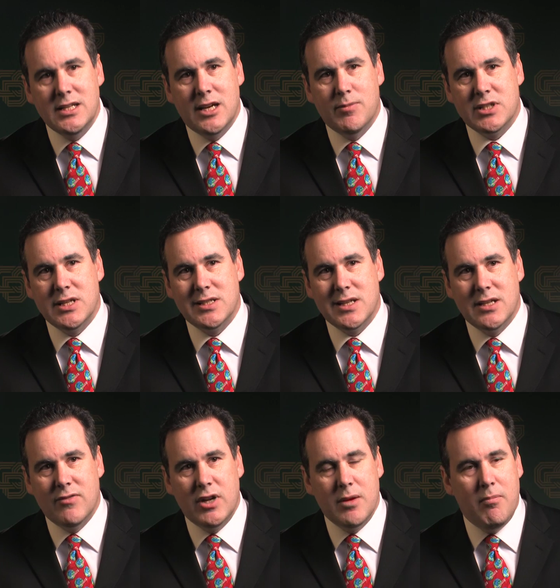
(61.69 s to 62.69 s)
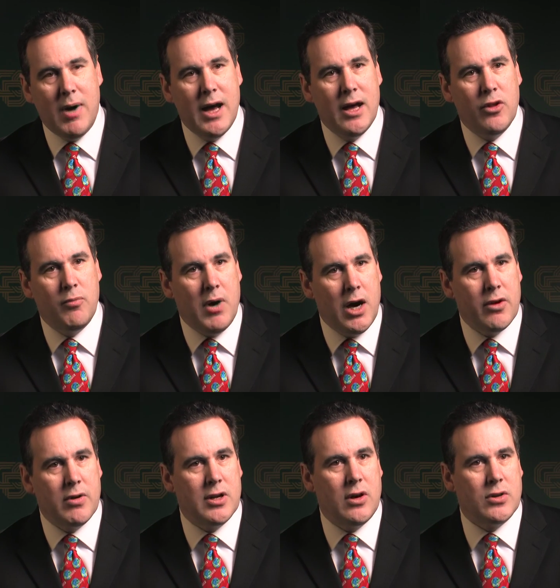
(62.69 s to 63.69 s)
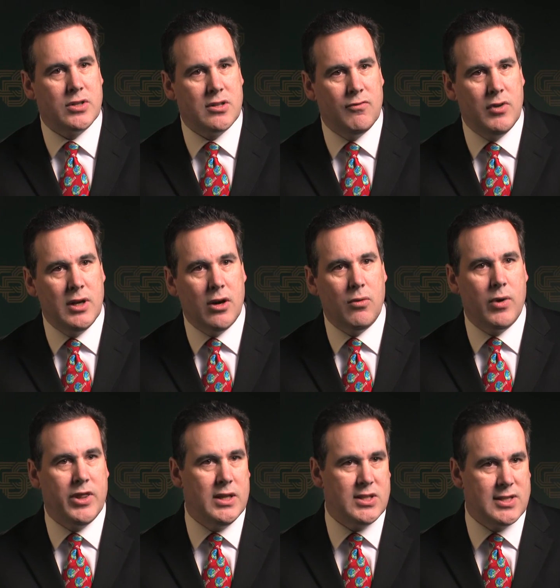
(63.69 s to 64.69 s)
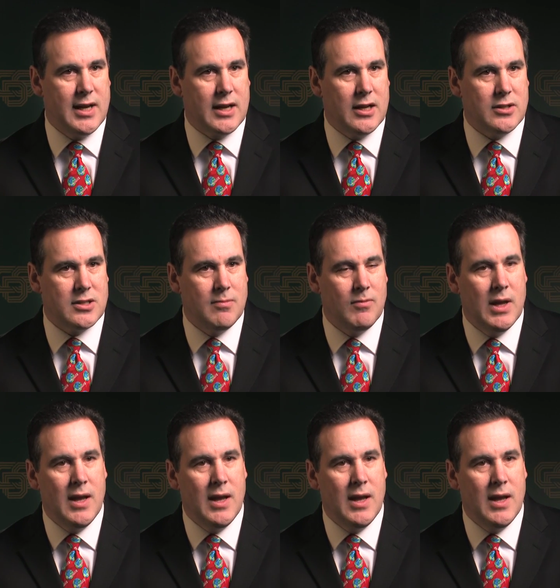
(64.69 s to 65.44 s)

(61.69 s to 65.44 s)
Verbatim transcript: type of sensitivity, mild, moderate, or severe, within seconds.